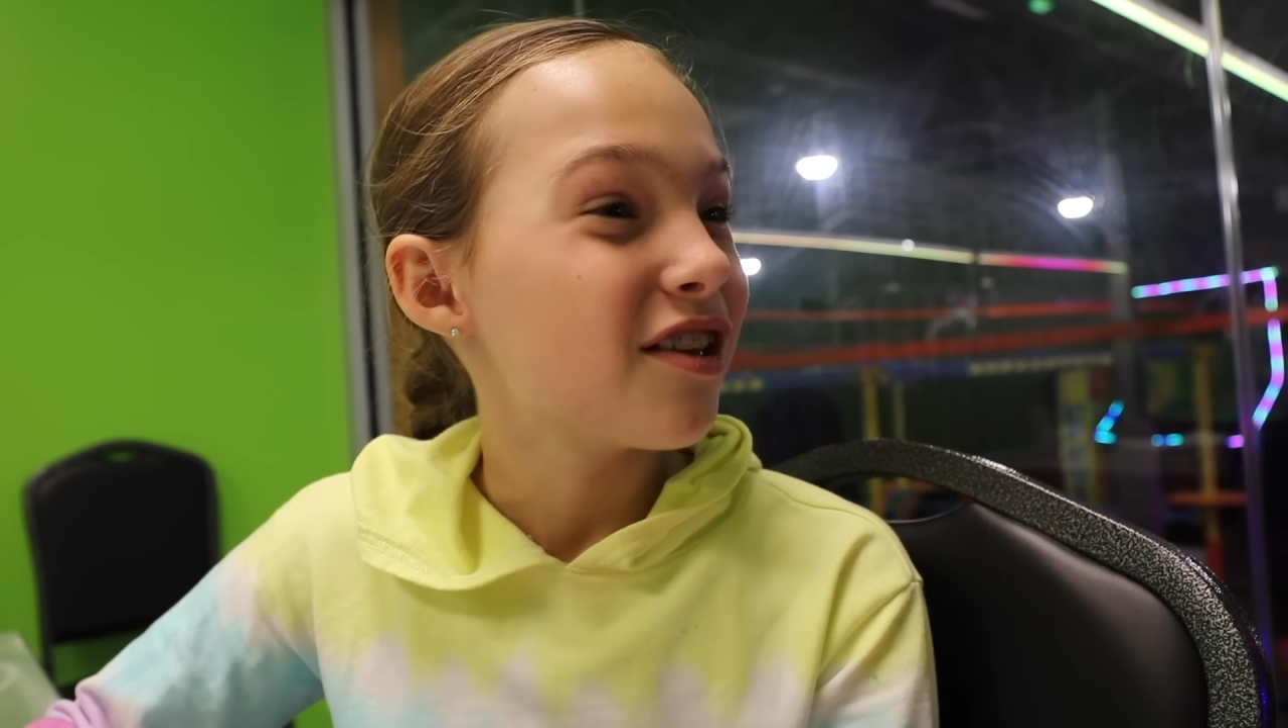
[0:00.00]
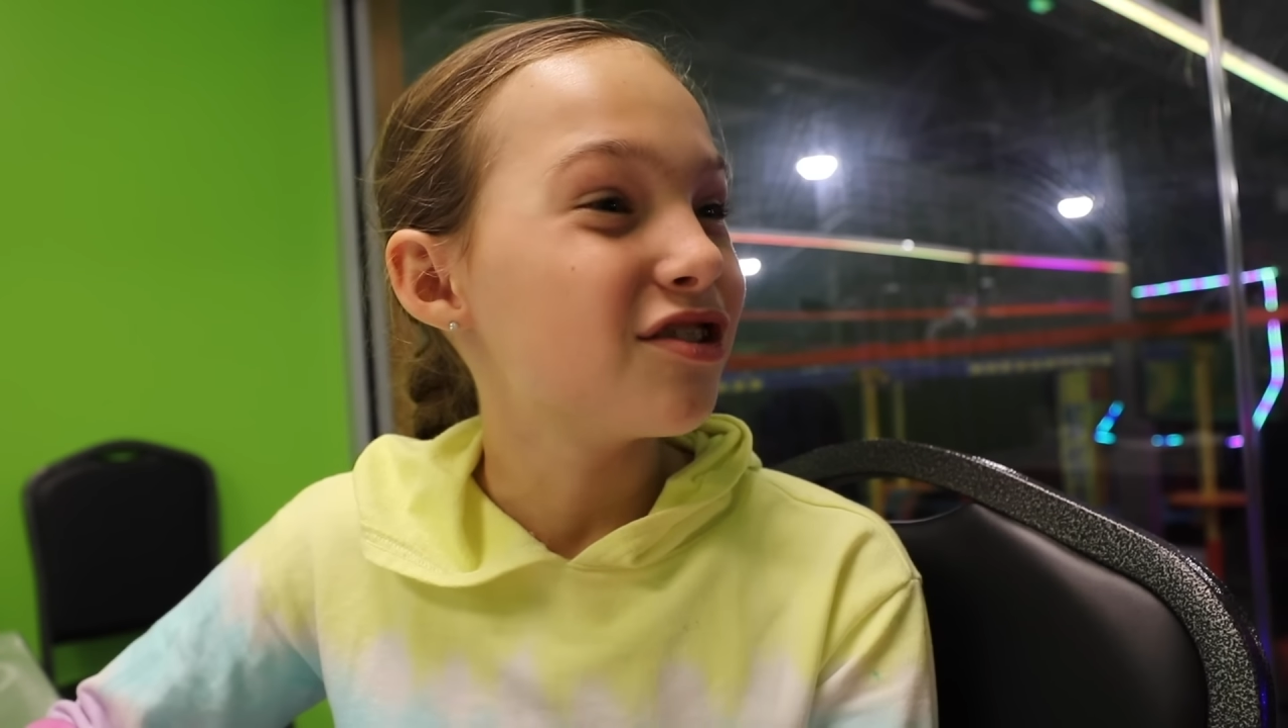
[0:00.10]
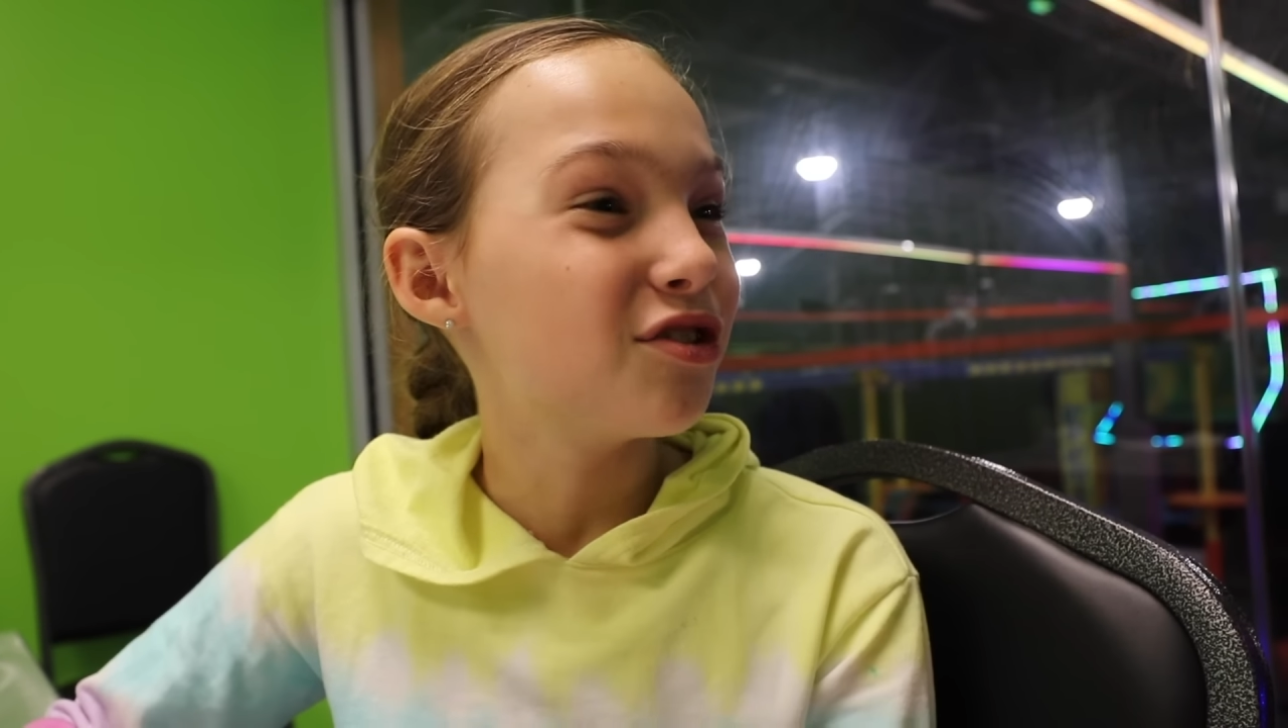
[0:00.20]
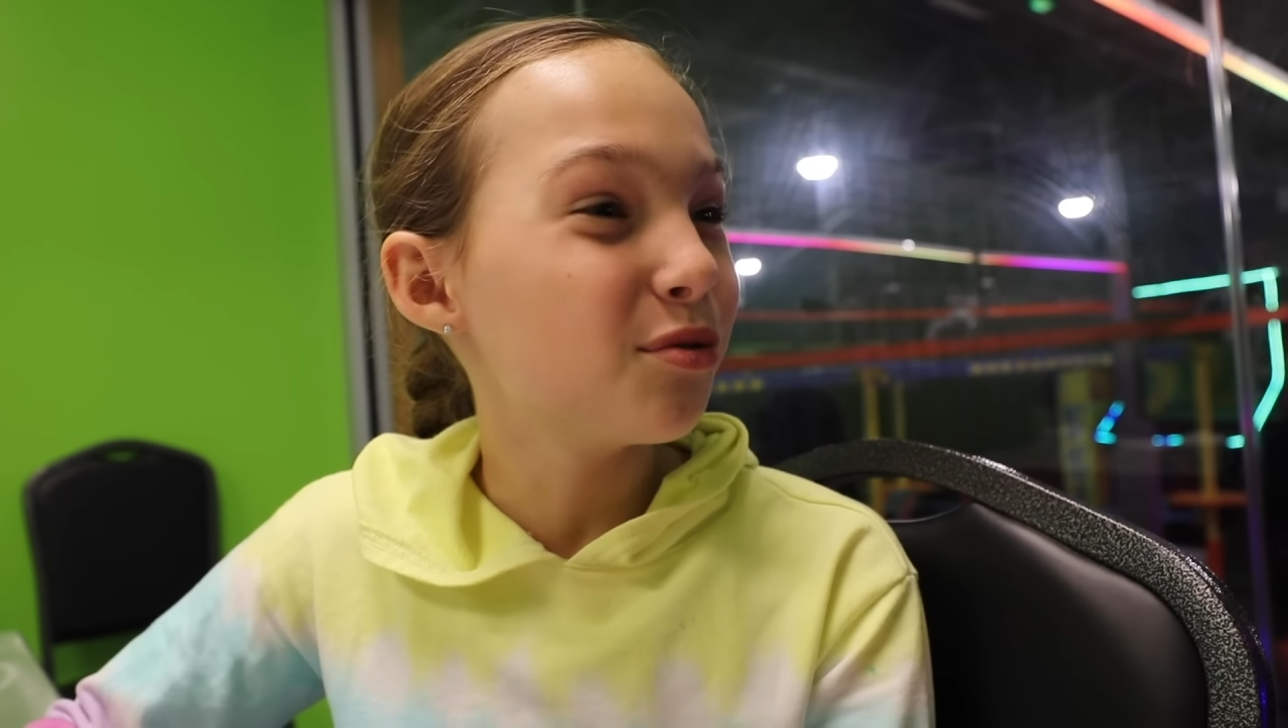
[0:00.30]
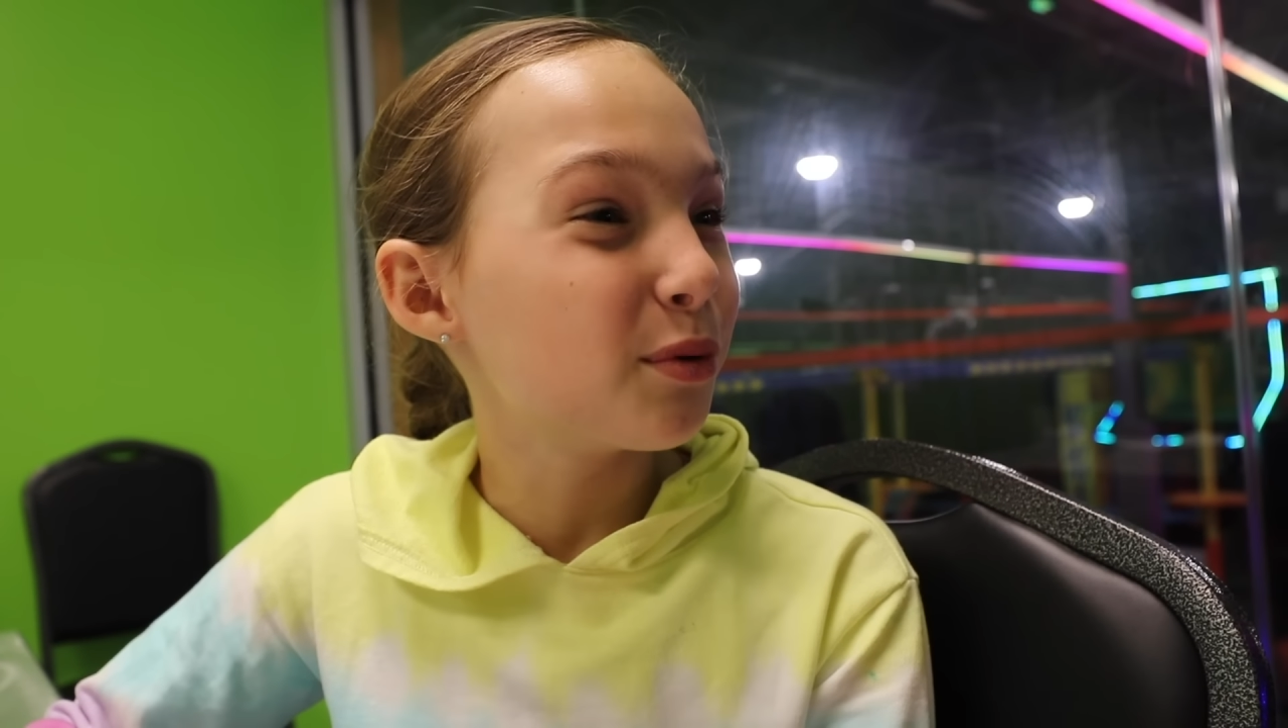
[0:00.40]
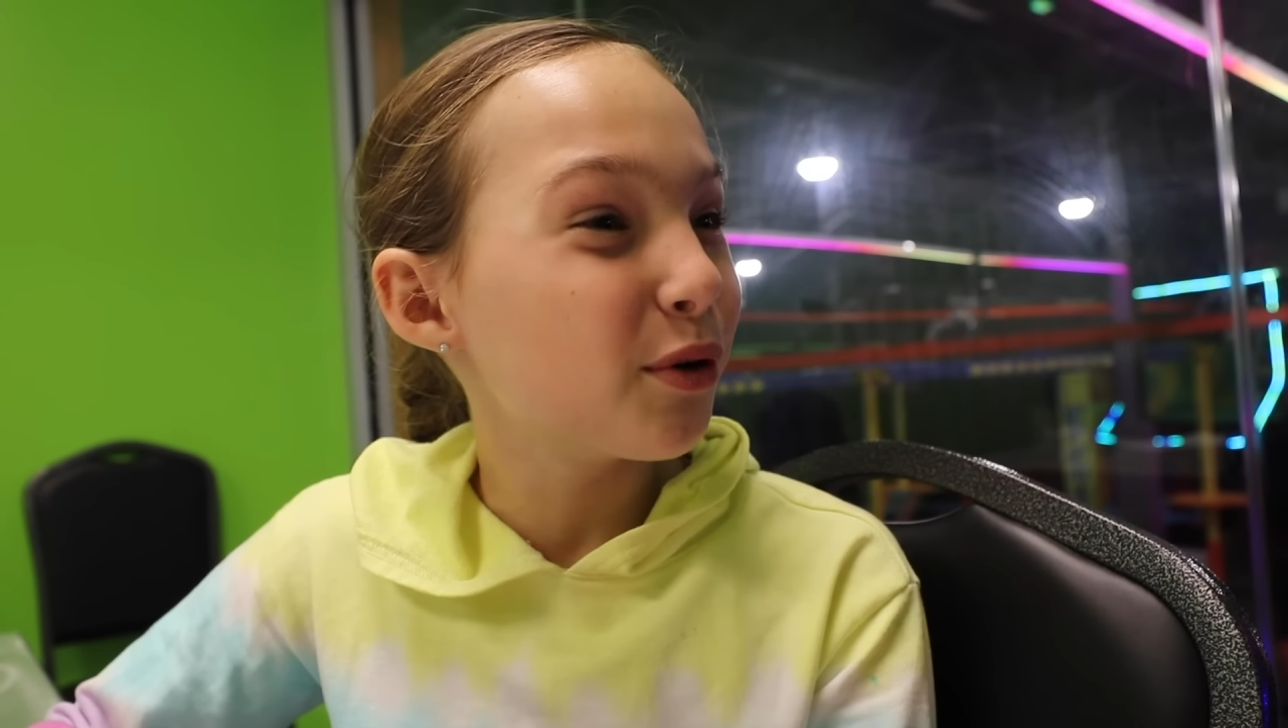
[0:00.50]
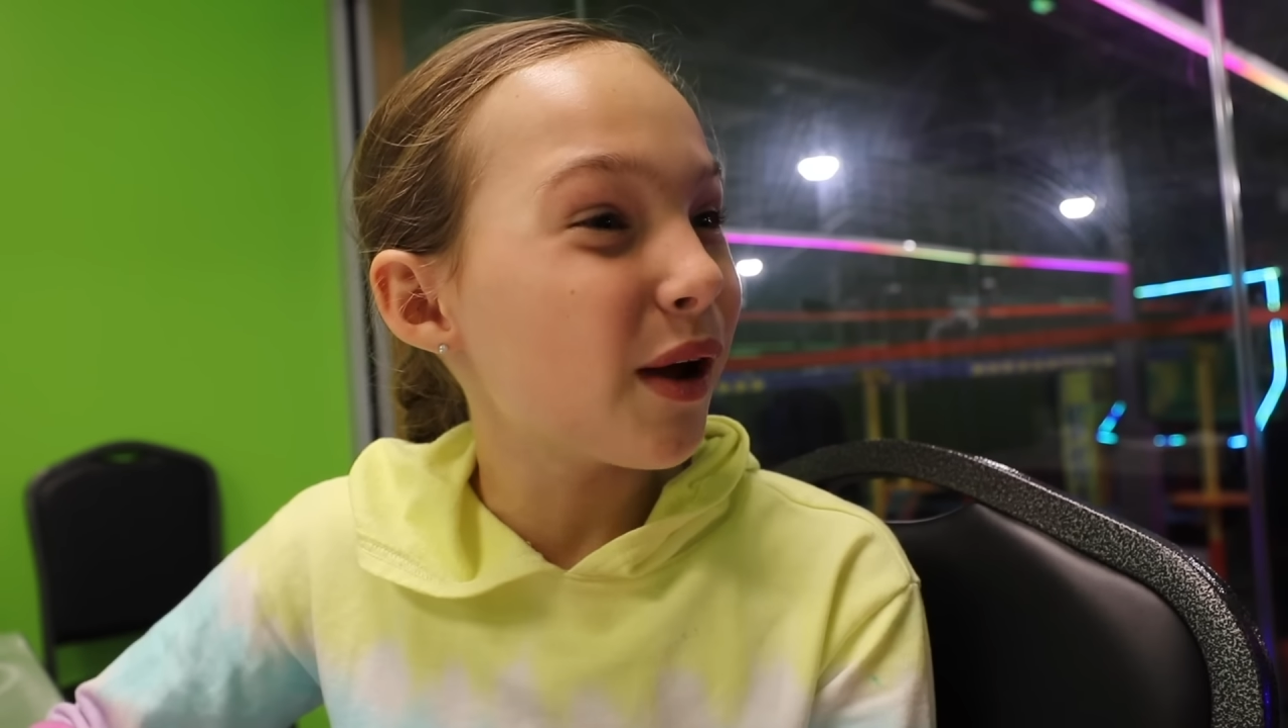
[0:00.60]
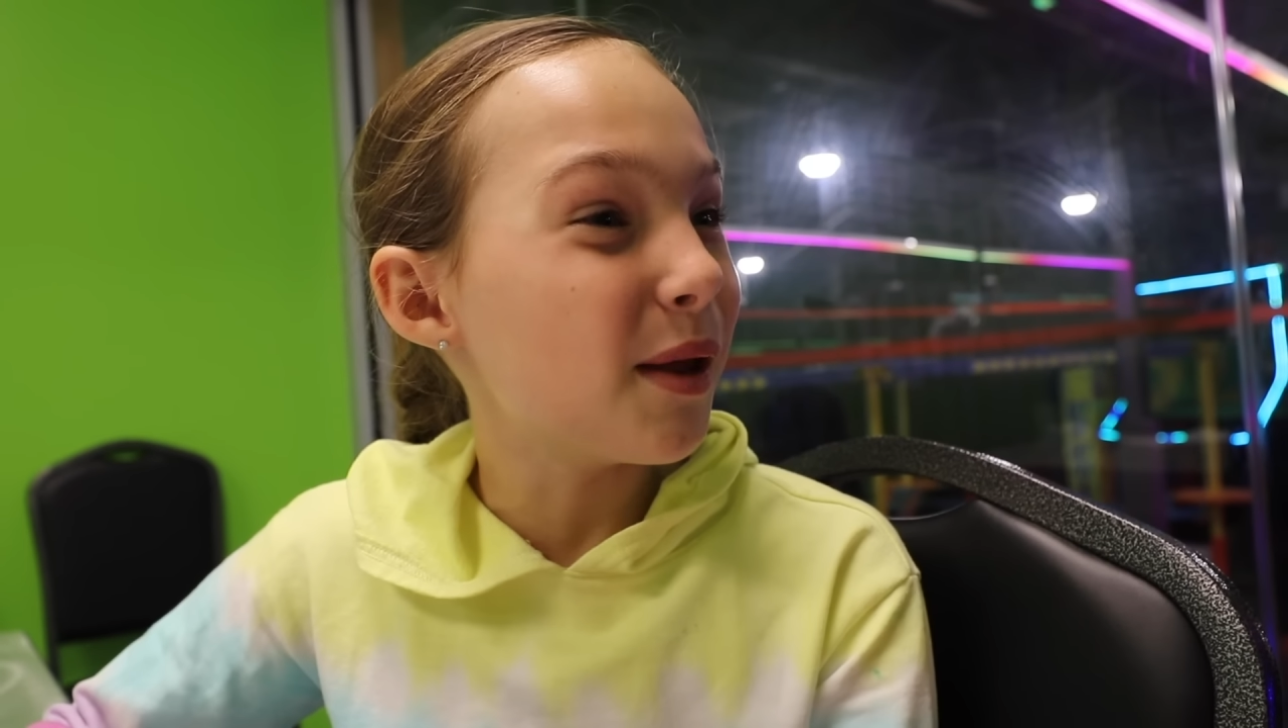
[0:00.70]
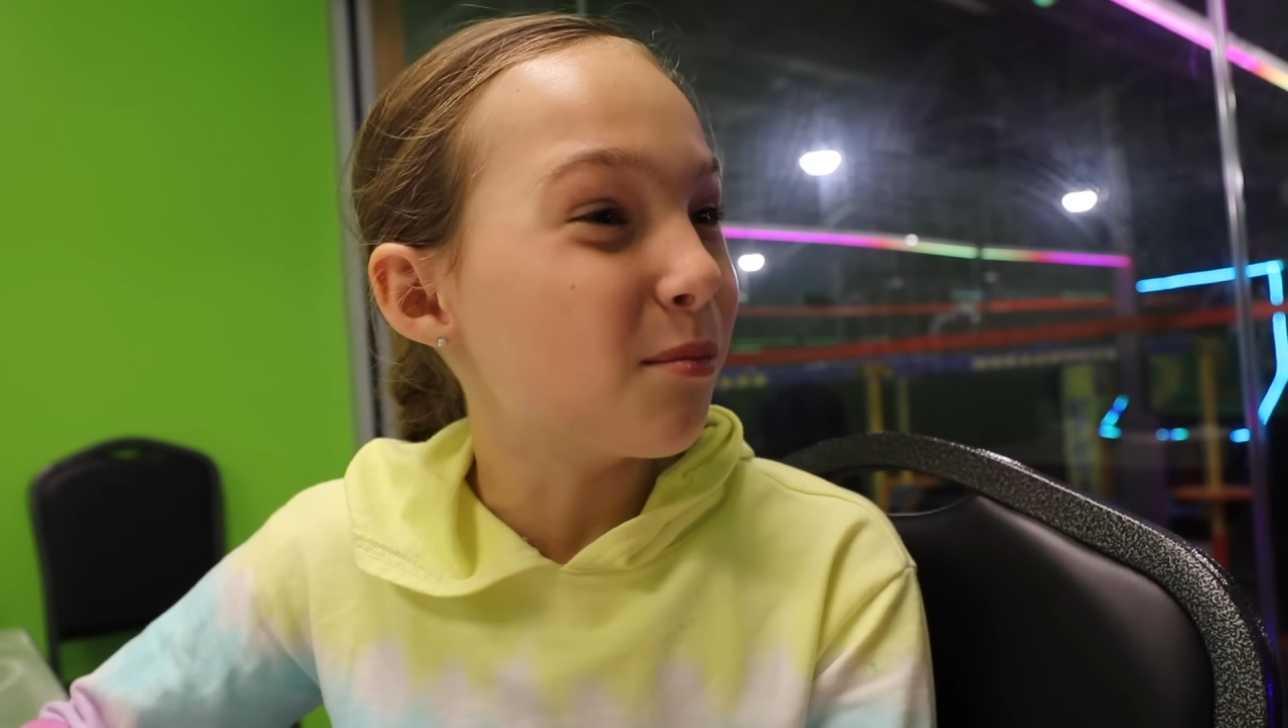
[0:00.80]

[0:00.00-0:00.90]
Zuru,